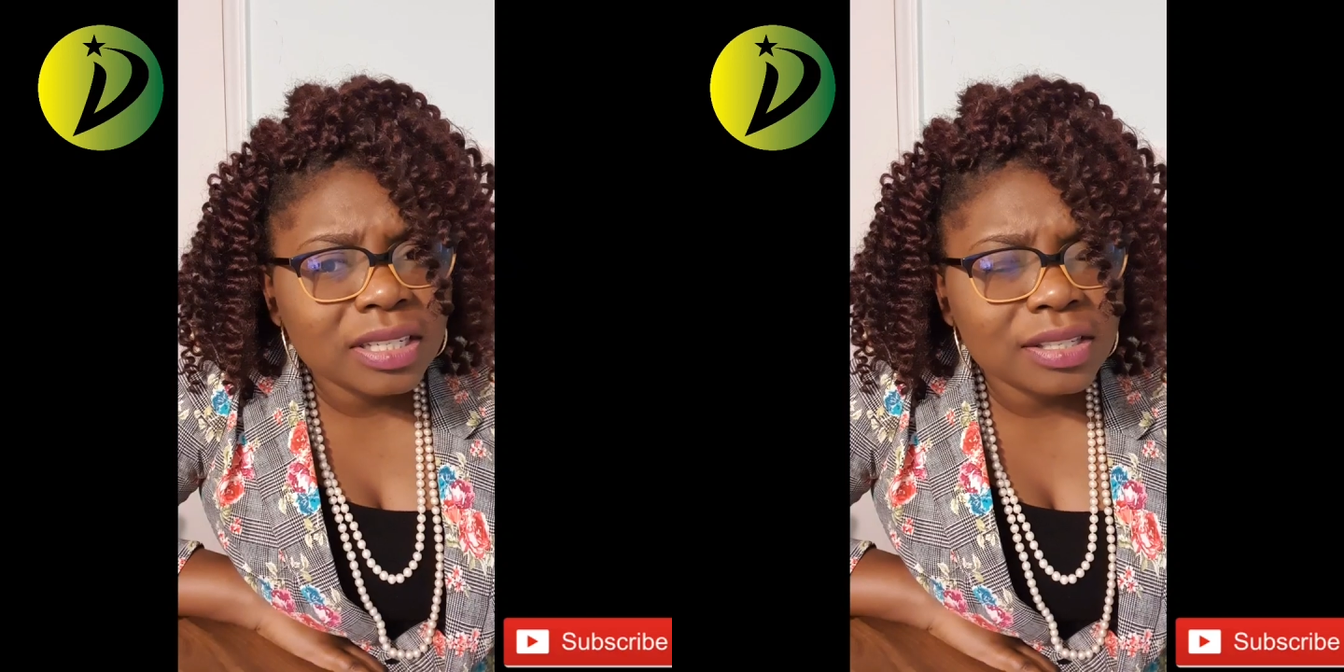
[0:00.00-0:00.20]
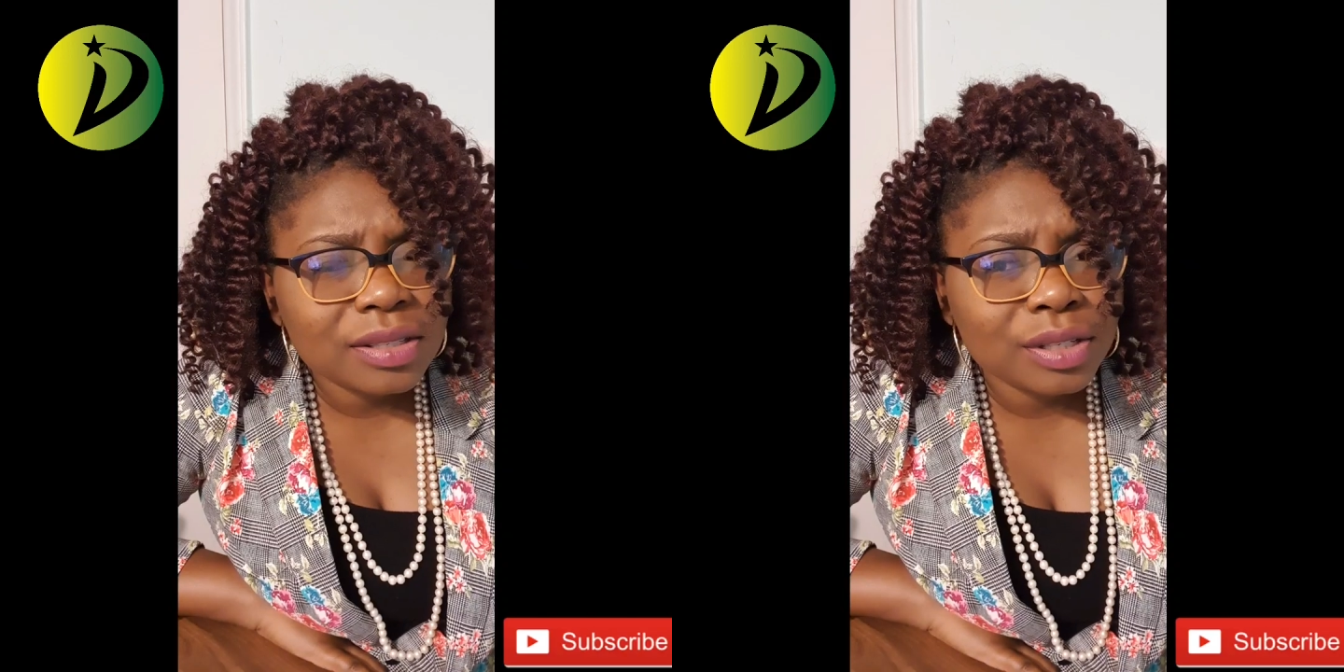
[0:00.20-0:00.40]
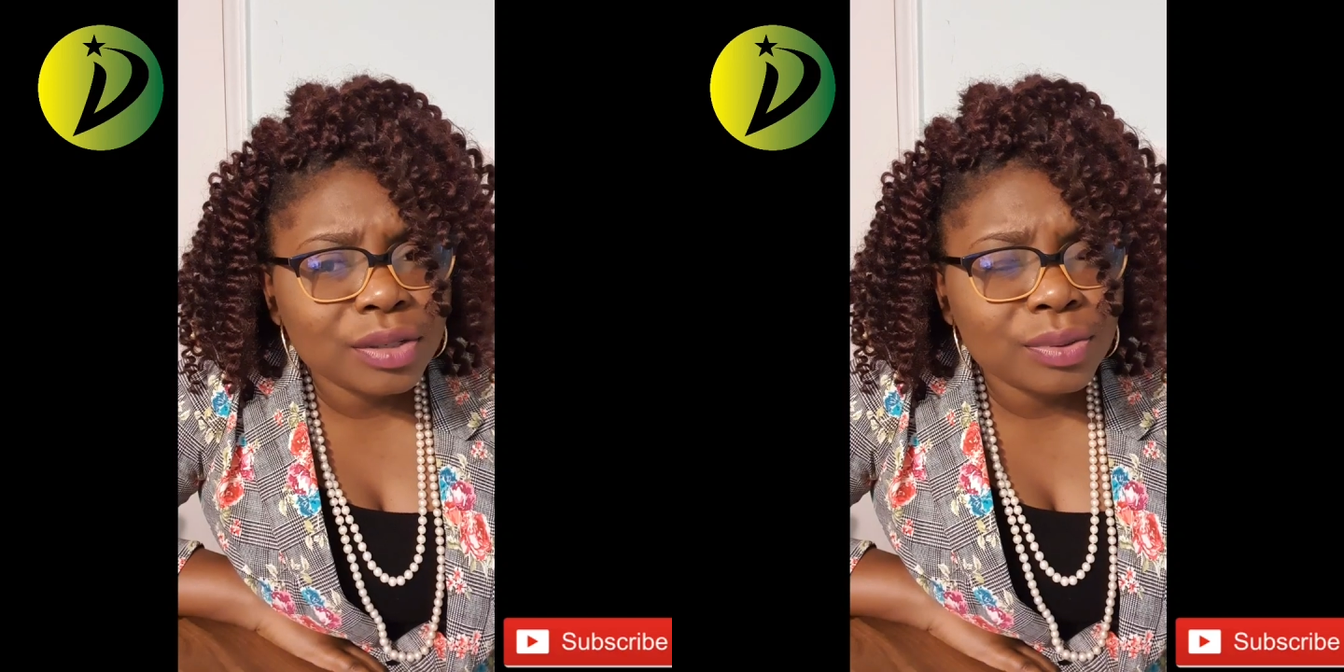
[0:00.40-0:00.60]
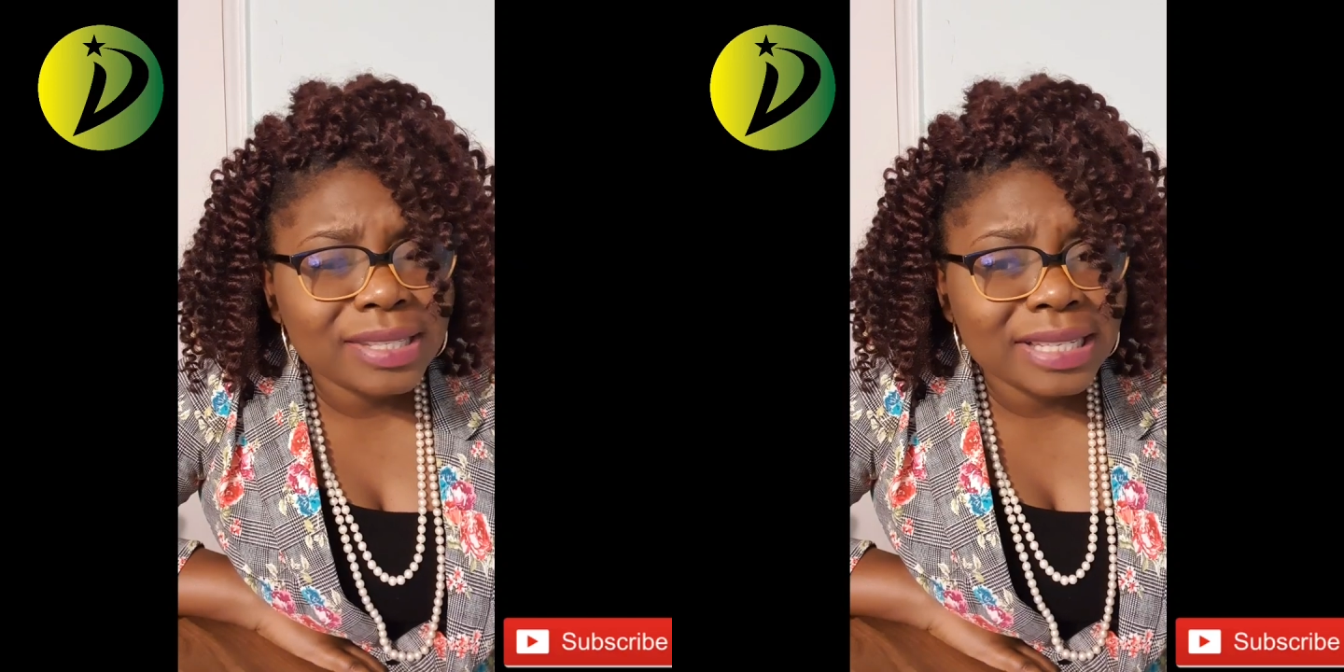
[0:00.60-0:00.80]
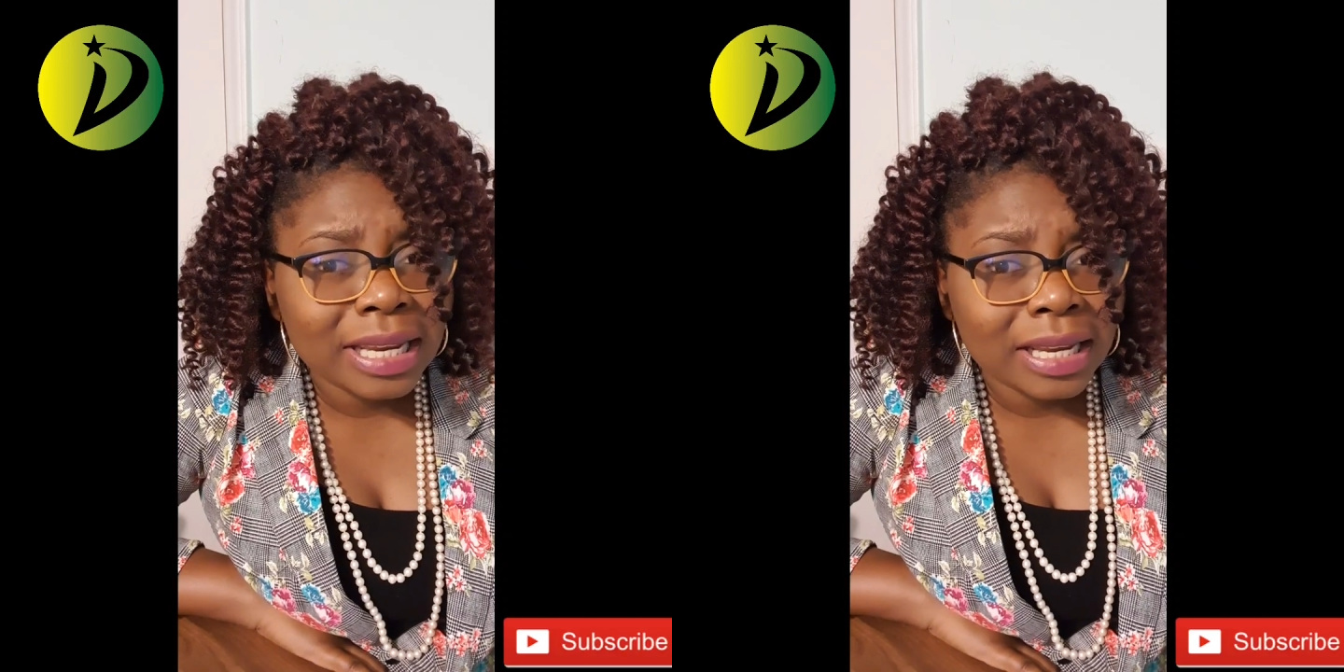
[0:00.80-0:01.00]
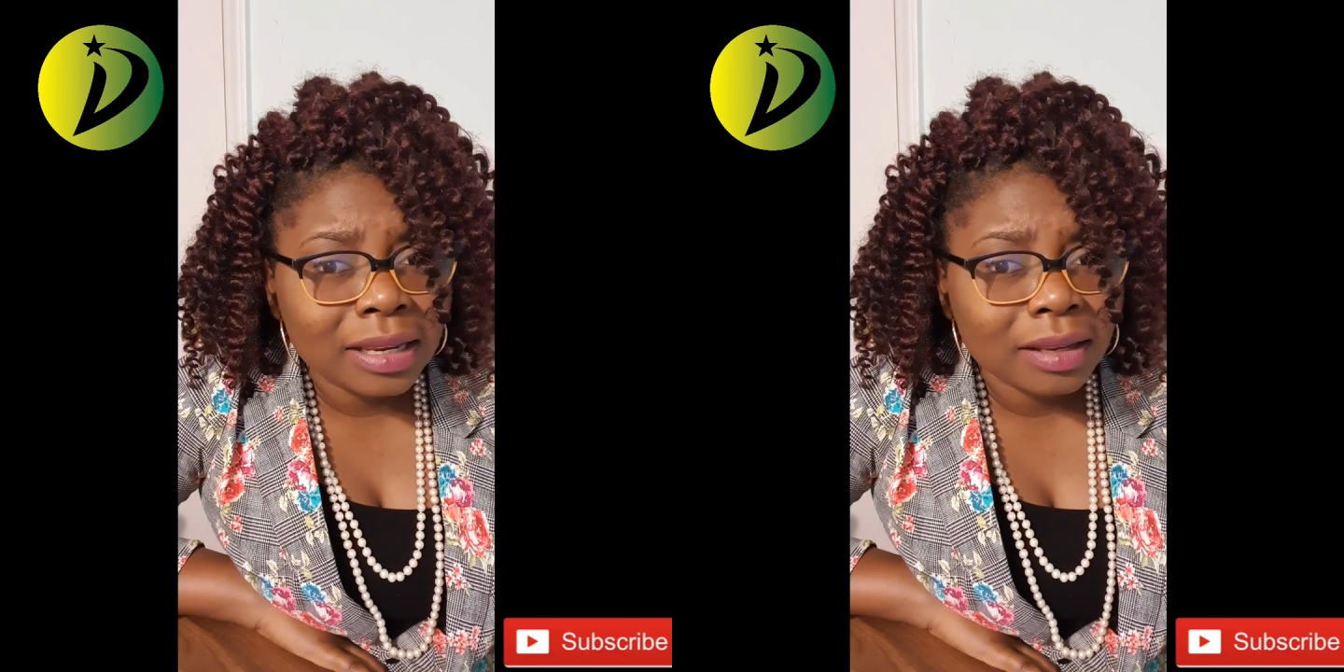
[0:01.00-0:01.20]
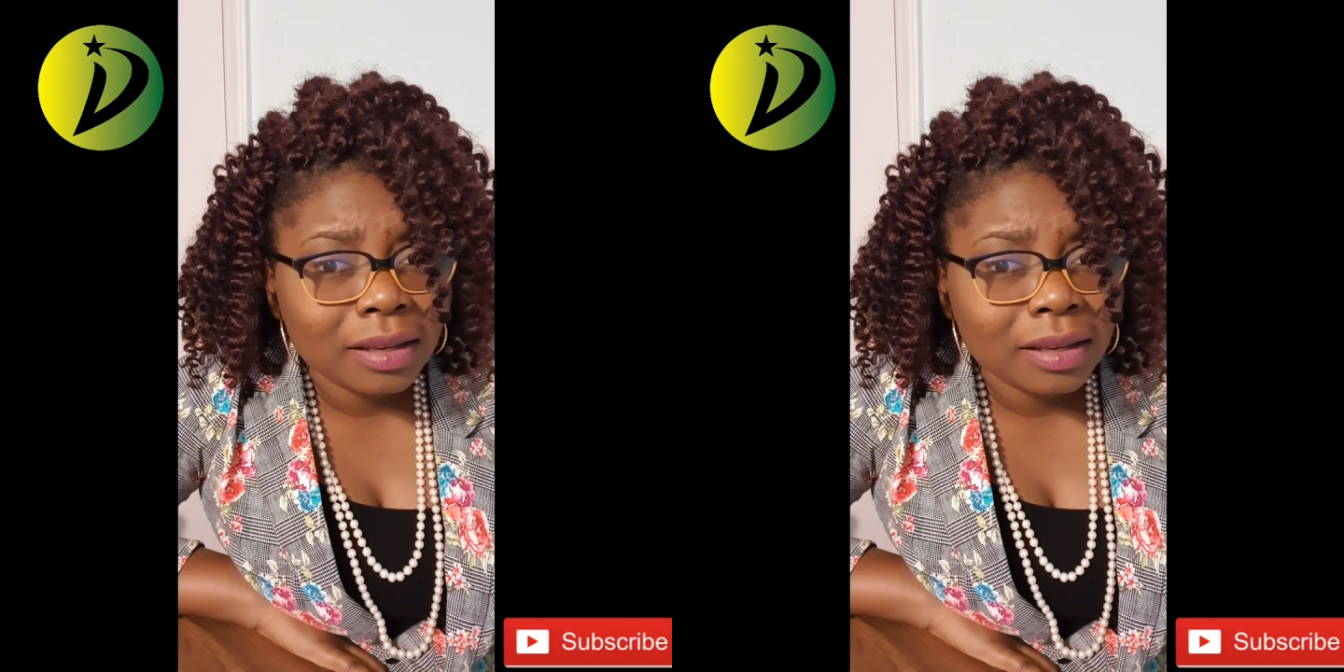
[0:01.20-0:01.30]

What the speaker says: is to you today.